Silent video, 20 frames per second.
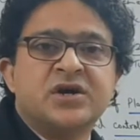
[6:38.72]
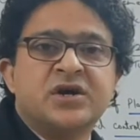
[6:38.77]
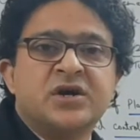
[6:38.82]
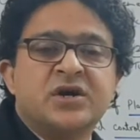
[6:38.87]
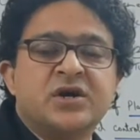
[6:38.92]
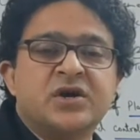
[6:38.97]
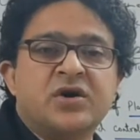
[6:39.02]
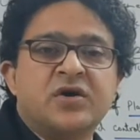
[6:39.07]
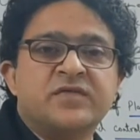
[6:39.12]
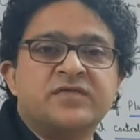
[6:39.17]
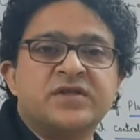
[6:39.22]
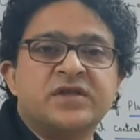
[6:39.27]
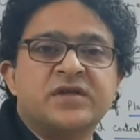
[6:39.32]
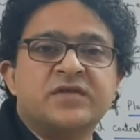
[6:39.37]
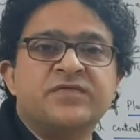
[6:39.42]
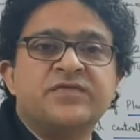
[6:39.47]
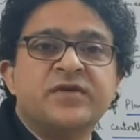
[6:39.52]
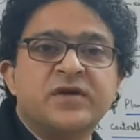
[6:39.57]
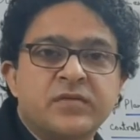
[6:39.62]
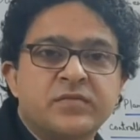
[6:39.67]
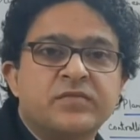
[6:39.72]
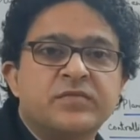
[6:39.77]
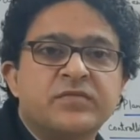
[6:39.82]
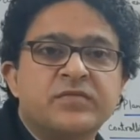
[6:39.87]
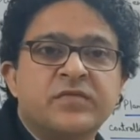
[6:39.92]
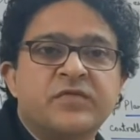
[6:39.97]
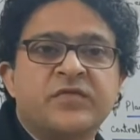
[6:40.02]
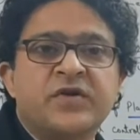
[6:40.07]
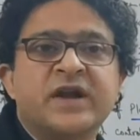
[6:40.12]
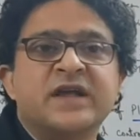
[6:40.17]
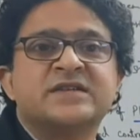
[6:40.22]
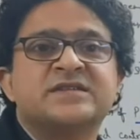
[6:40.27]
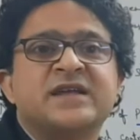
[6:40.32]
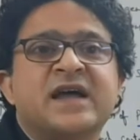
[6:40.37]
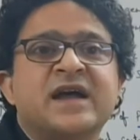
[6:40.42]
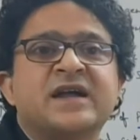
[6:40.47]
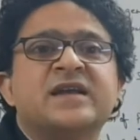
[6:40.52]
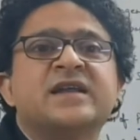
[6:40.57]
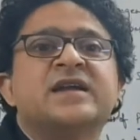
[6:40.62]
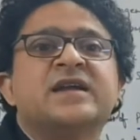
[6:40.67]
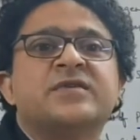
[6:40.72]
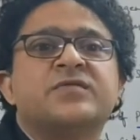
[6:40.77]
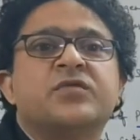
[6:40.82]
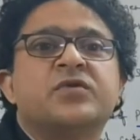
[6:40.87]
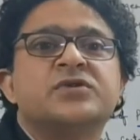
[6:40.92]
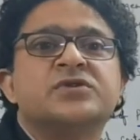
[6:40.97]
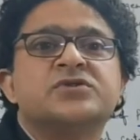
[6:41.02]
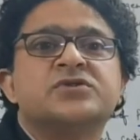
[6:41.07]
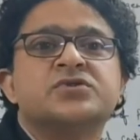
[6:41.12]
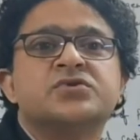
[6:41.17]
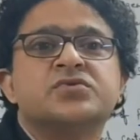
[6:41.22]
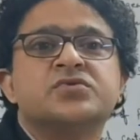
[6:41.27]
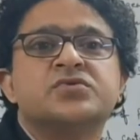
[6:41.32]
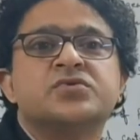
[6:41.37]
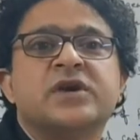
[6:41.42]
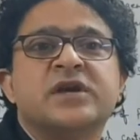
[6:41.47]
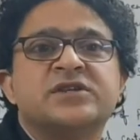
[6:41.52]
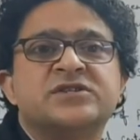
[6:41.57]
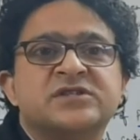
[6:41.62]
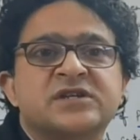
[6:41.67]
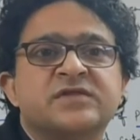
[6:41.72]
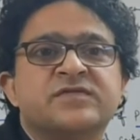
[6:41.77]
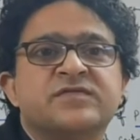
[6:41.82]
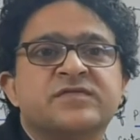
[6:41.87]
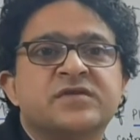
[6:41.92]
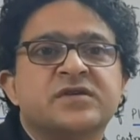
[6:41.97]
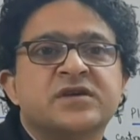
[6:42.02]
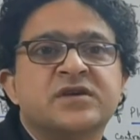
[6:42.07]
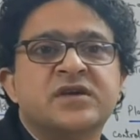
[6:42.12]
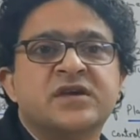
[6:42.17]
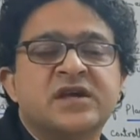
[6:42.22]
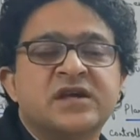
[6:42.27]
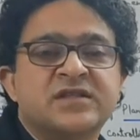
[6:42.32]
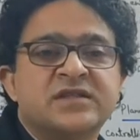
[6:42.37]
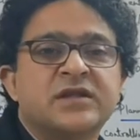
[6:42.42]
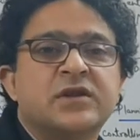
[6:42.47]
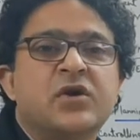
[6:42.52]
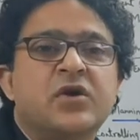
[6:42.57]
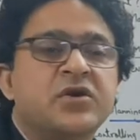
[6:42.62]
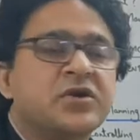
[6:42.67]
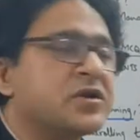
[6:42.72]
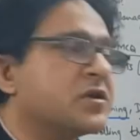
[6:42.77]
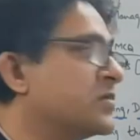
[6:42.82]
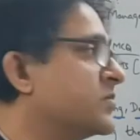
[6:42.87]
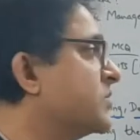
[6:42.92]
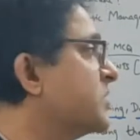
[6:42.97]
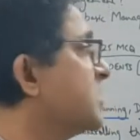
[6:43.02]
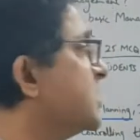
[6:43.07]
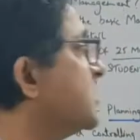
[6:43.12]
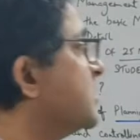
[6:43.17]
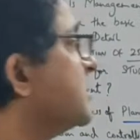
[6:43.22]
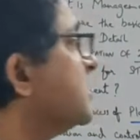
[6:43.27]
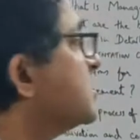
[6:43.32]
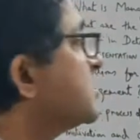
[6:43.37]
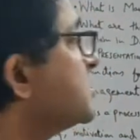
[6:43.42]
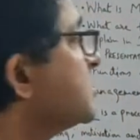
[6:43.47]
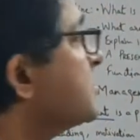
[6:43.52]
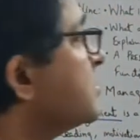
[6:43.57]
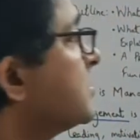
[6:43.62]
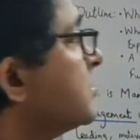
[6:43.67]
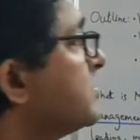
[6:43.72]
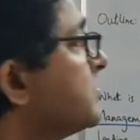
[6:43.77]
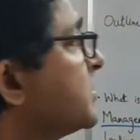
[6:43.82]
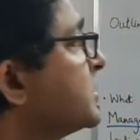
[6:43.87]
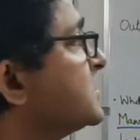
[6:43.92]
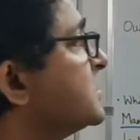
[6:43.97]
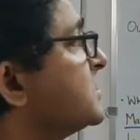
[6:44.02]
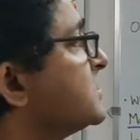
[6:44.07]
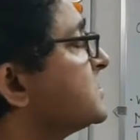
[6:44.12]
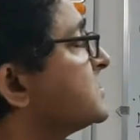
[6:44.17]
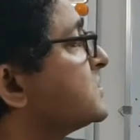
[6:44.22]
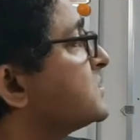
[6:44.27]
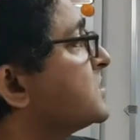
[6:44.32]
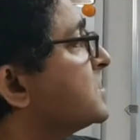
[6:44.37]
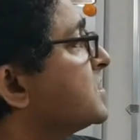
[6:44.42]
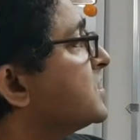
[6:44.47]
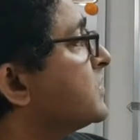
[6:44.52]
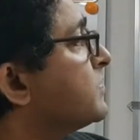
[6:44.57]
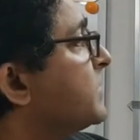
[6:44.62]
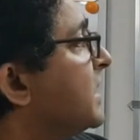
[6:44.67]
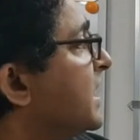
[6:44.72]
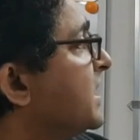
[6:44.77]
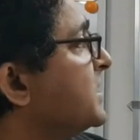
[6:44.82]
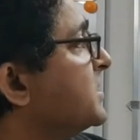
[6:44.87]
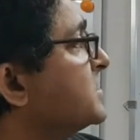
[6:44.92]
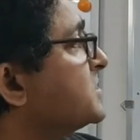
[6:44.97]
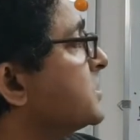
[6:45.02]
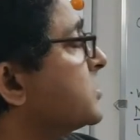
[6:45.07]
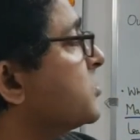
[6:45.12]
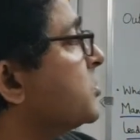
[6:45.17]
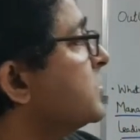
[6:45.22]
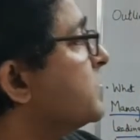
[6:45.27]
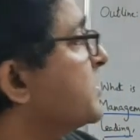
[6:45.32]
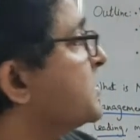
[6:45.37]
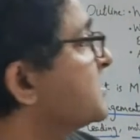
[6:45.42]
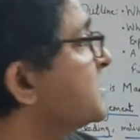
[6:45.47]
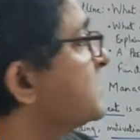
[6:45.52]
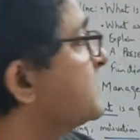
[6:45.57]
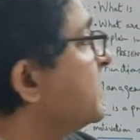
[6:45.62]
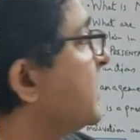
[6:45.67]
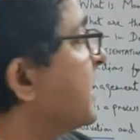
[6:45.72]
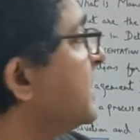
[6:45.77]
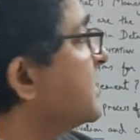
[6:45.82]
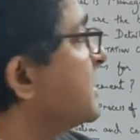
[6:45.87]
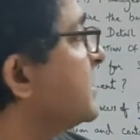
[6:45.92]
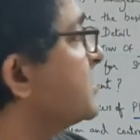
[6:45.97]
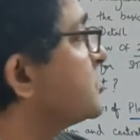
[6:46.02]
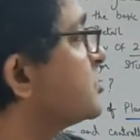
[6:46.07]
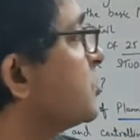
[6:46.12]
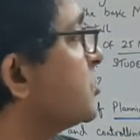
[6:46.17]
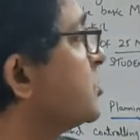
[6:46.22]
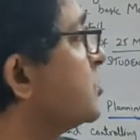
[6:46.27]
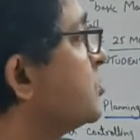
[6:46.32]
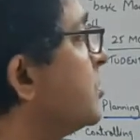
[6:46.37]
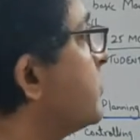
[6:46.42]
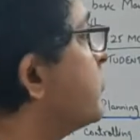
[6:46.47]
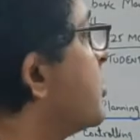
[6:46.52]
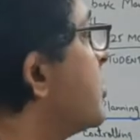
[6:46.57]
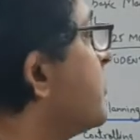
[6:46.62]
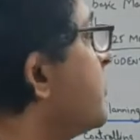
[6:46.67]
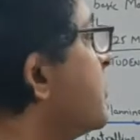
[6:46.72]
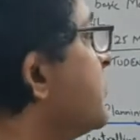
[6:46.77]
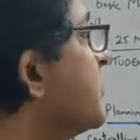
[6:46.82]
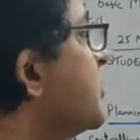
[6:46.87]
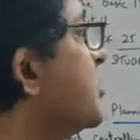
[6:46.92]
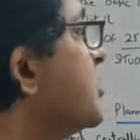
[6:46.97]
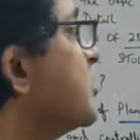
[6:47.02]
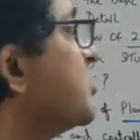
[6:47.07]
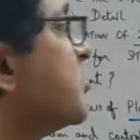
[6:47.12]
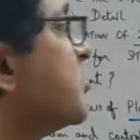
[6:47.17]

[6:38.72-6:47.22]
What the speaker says: of the firm, what exactly it wants to achieve in the long term. So business planning is a good business plan can show you a proper way